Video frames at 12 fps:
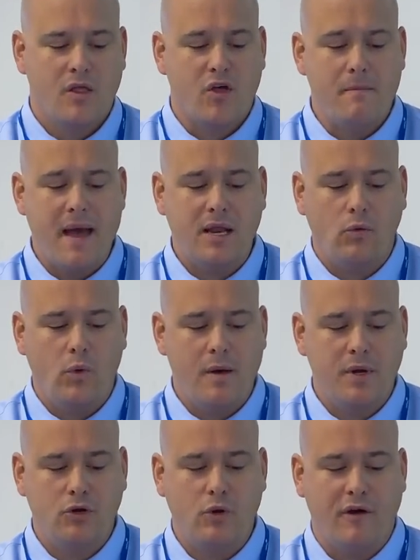The men and
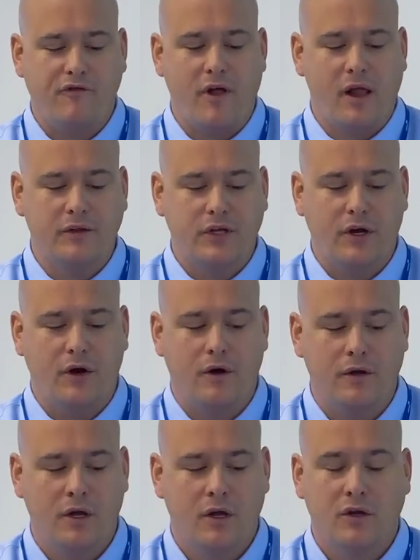women who have
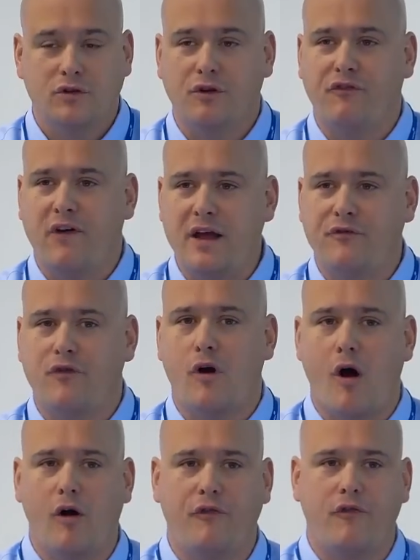volunteered to fight for
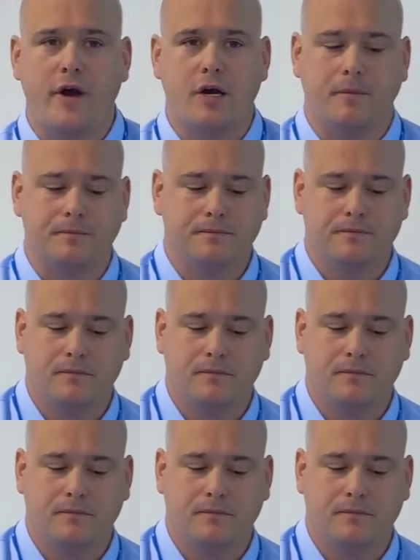our freedom.